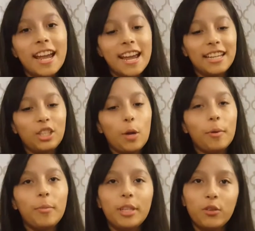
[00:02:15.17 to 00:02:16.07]
Okay guys, so I'm
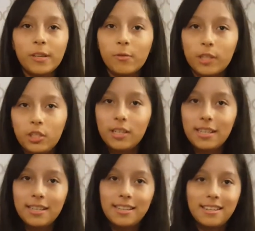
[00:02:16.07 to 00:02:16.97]
going to be doing which one?
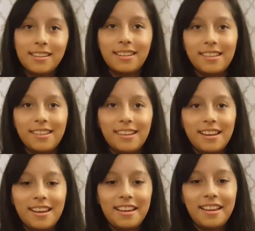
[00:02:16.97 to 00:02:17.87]

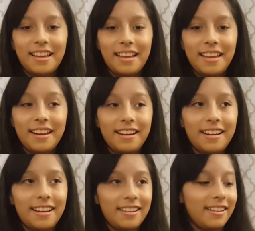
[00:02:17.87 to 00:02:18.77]
Glass
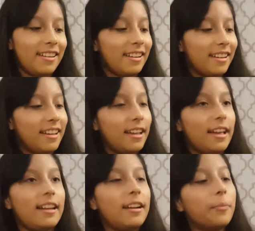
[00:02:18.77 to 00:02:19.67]
slime, I think.
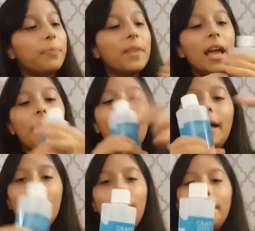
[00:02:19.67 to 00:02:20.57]
I don't know.
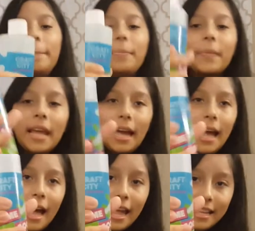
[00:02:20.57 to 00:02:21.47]
But
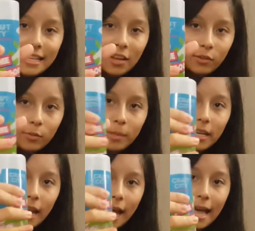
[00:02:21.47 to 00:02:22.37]
it tells me
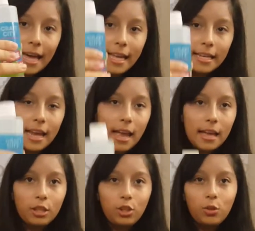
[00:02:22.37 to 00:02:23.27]
to add
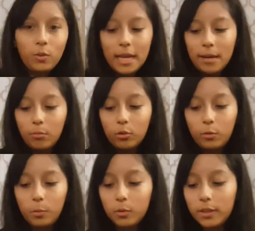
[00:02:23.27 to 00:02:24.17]
two
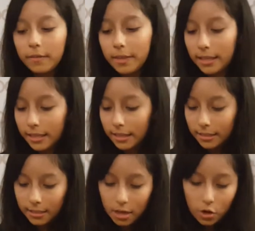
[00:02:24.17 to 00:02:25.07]
tablespoons of this,
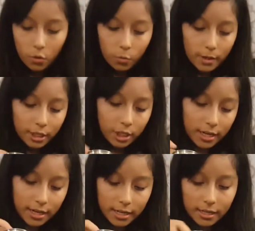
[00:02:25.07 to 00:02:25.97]
which
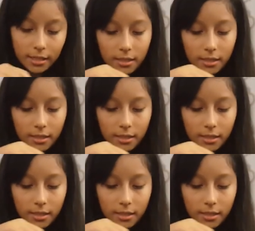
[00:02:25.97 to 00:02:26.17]
is...